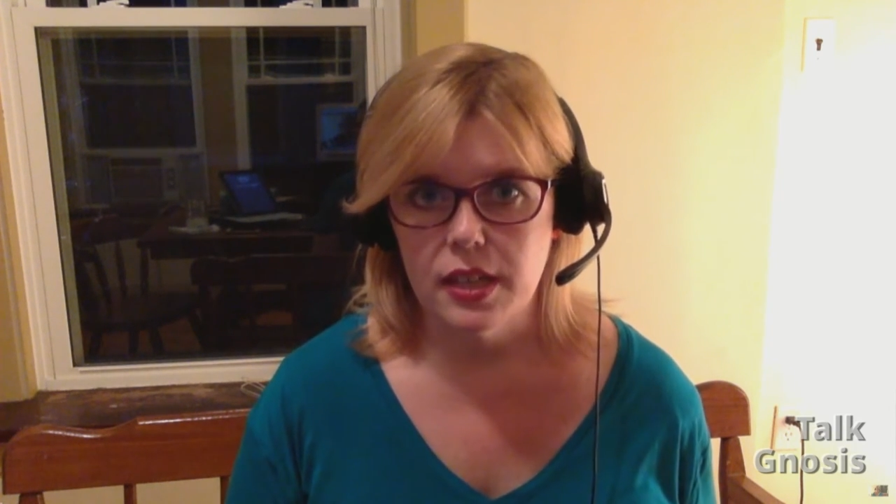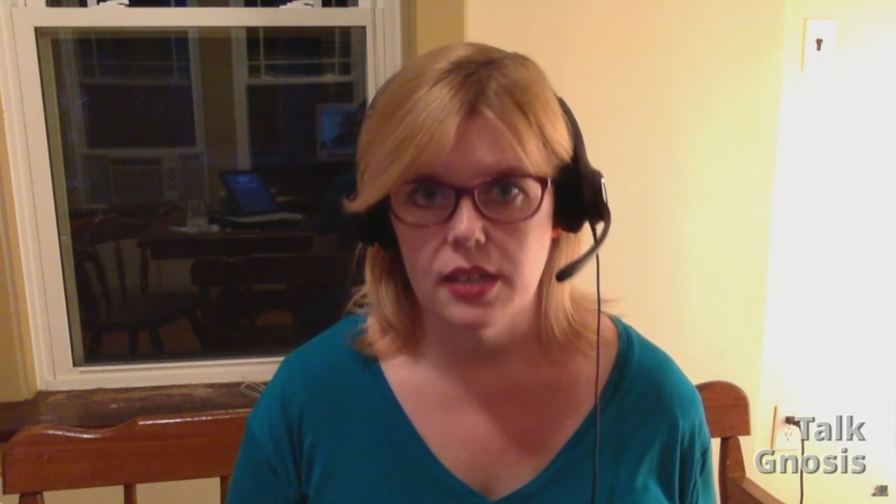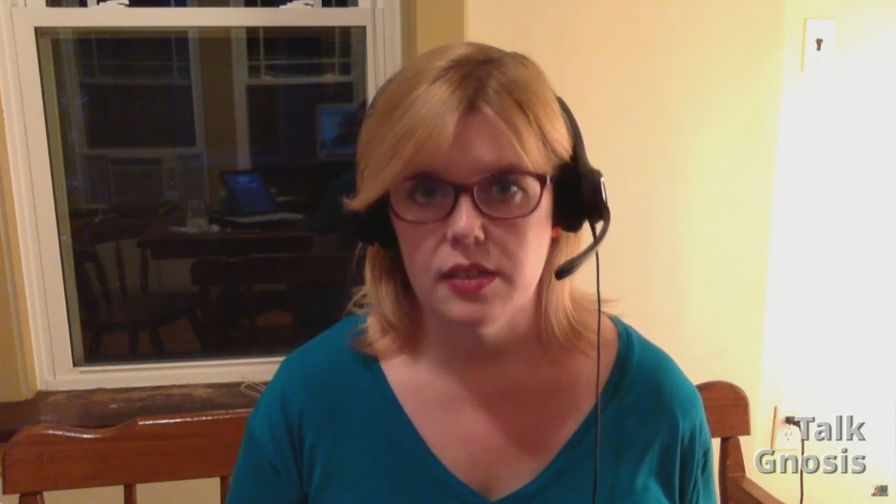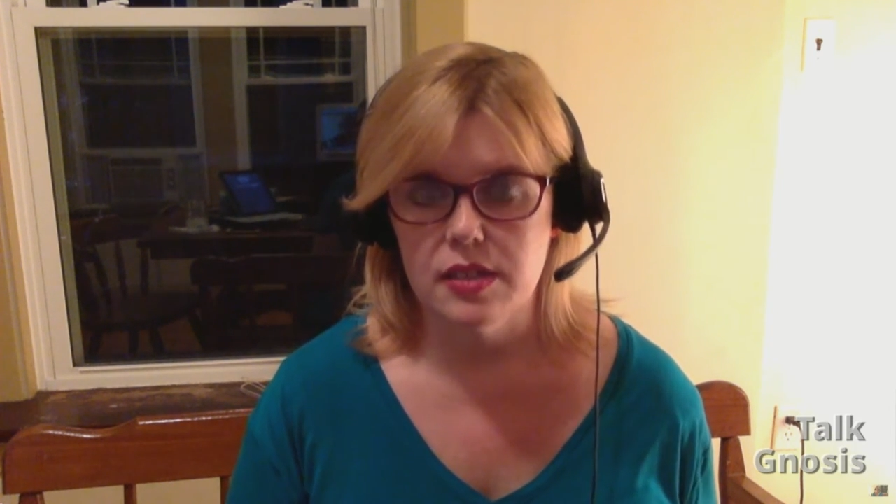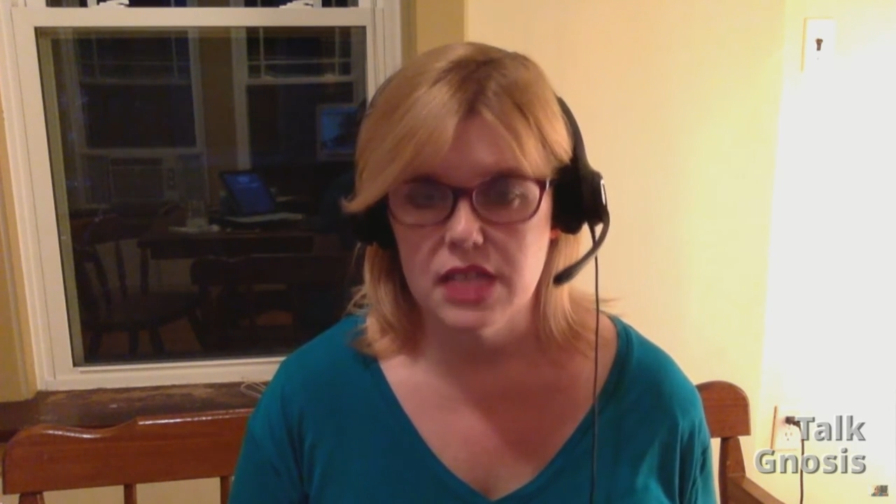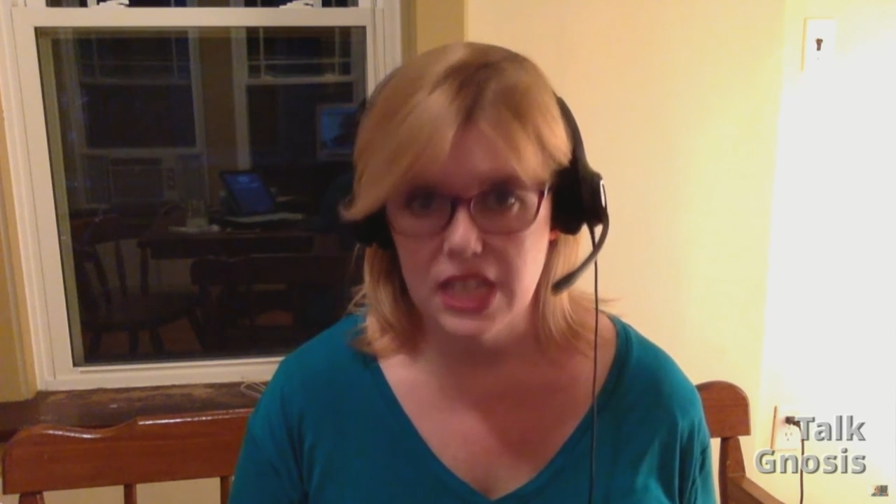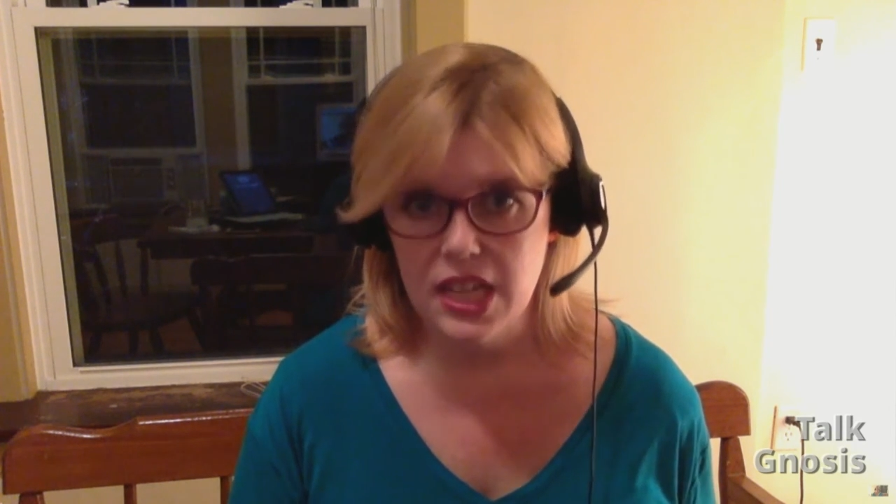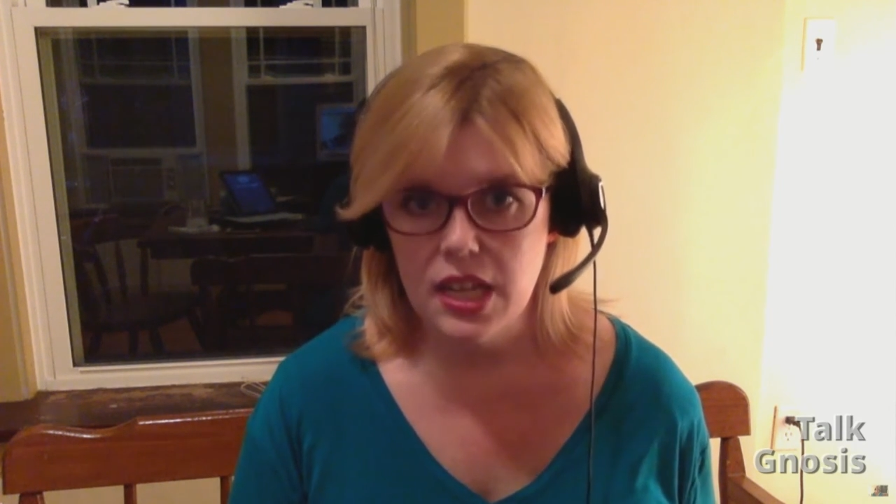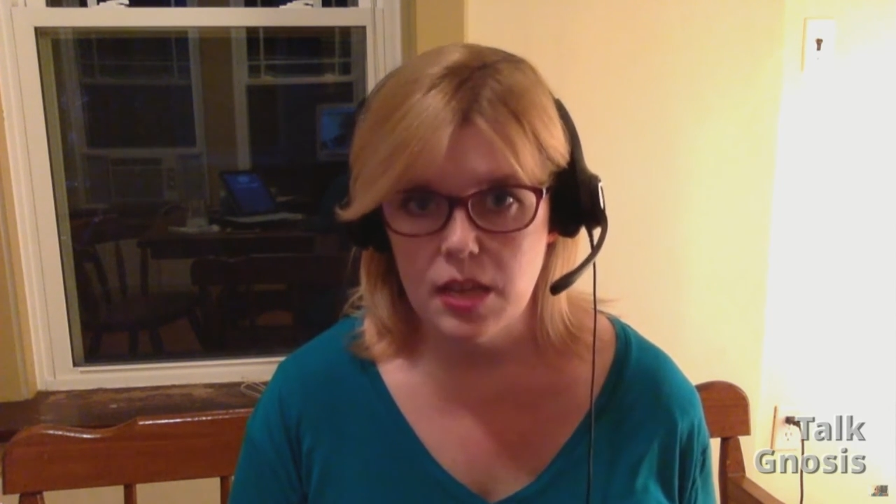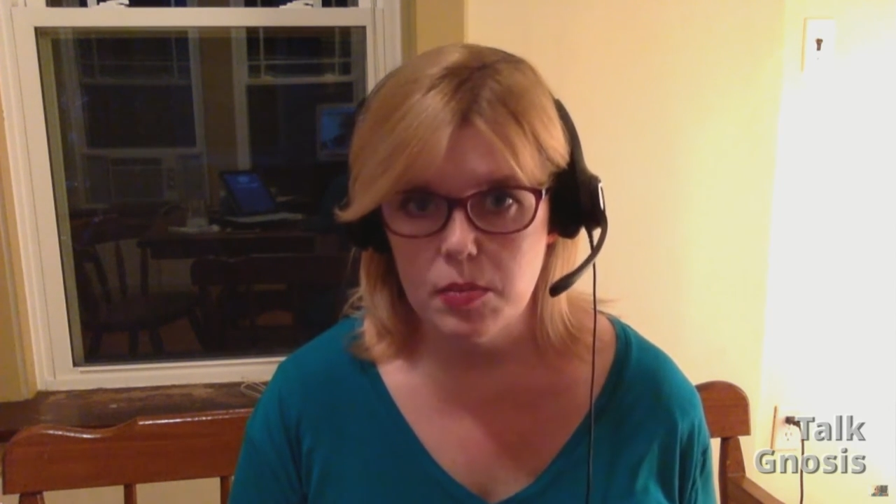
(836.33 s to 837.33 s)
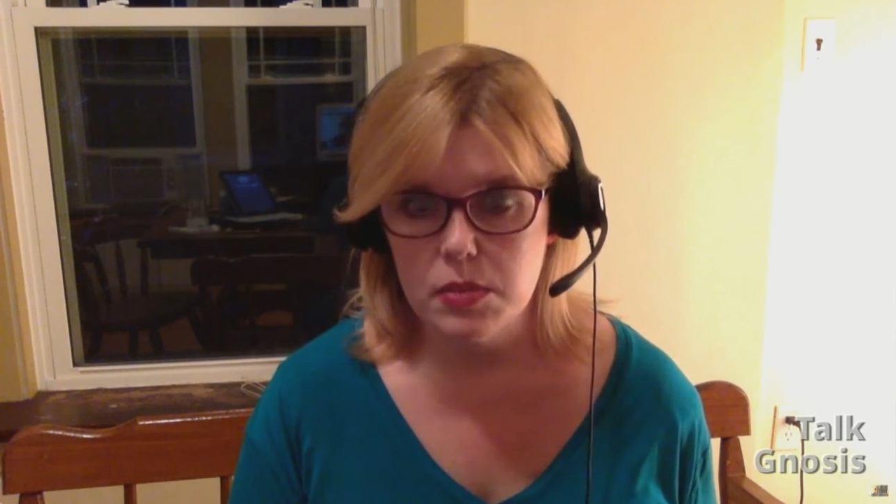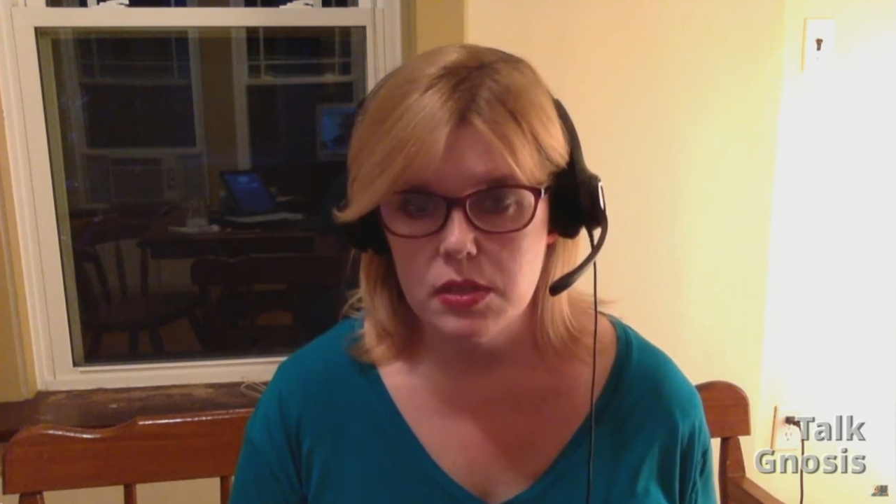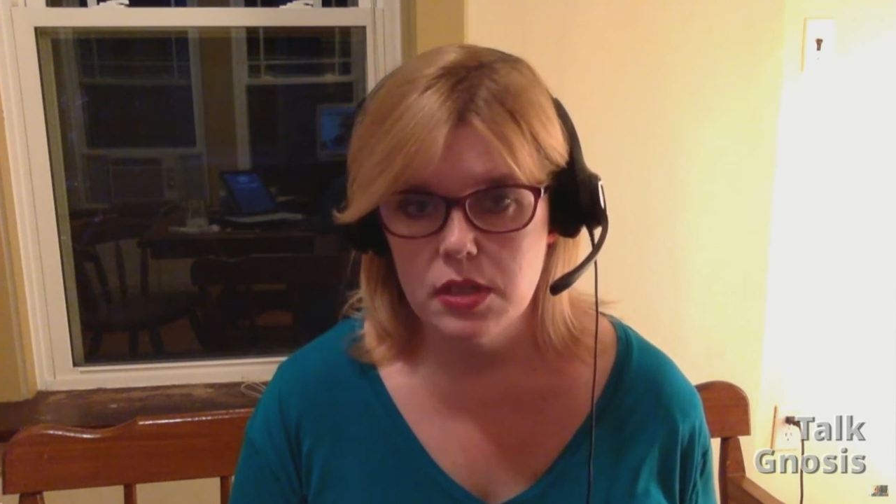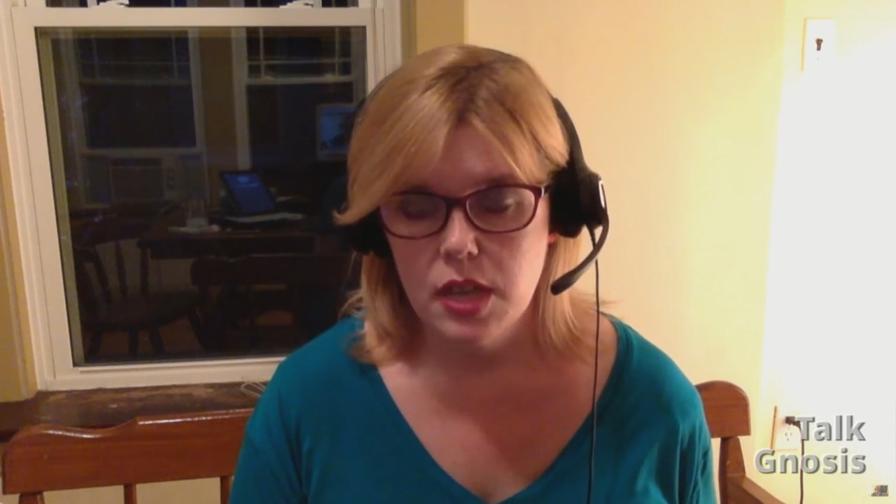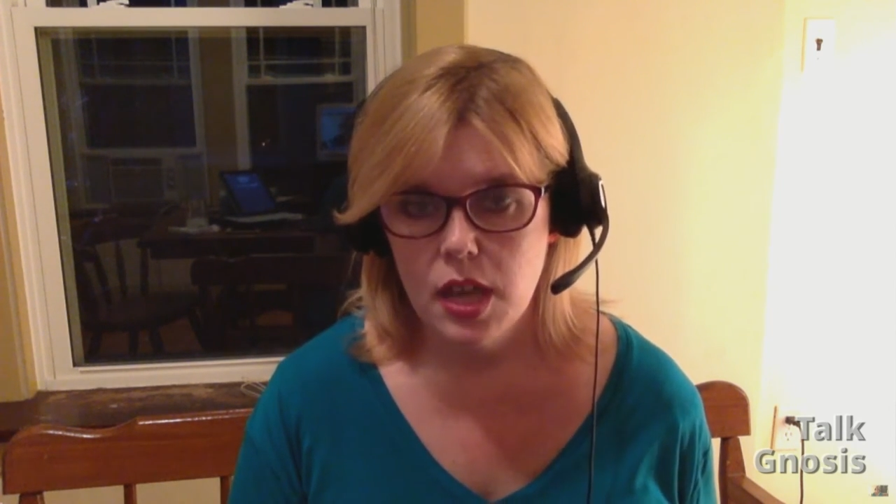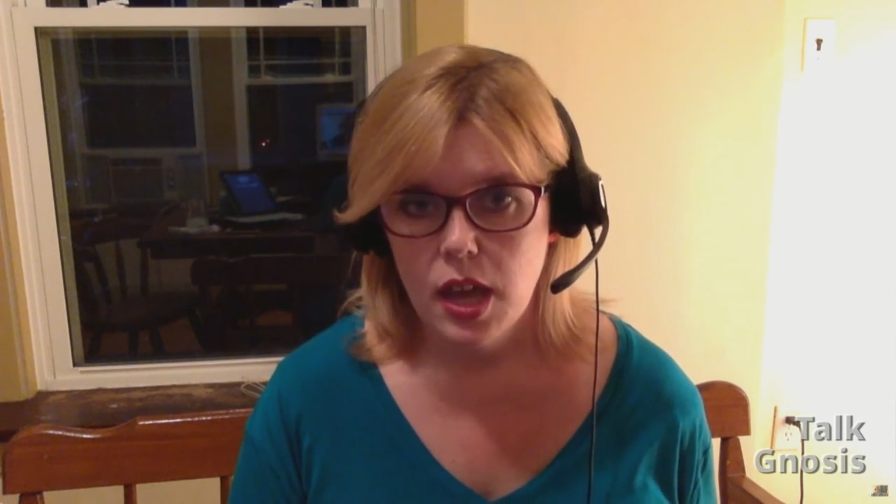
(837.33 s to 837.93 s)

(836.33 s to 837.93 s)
in teams.